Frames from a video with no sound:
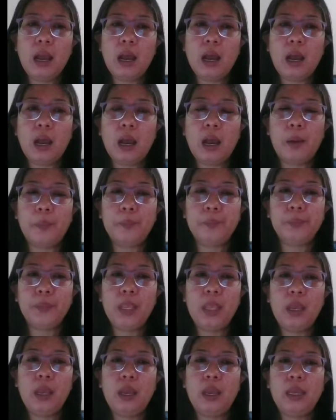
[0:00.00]

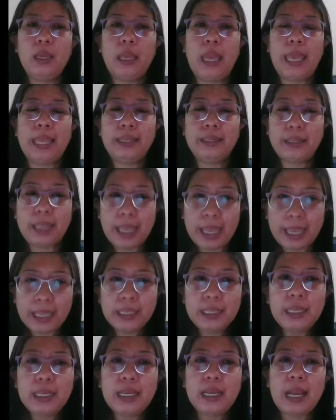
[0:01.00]
And
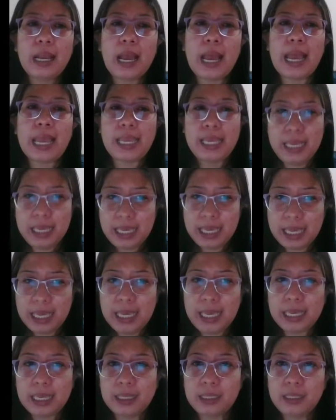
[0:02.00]
then
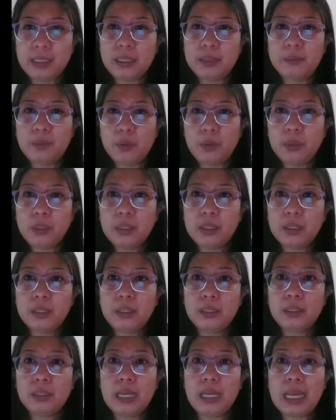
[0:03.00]
IE is the
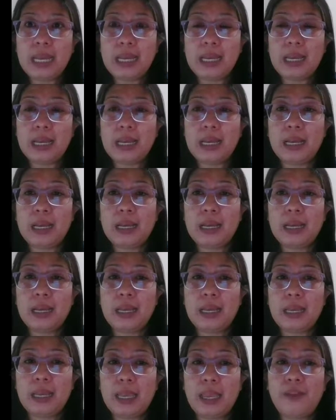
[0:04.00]
most
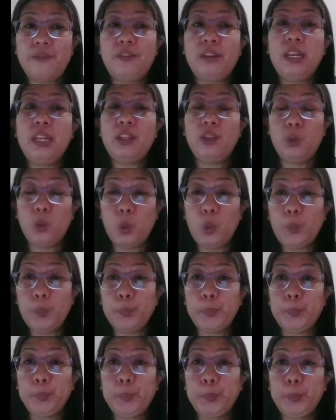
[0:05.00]
heavily doped.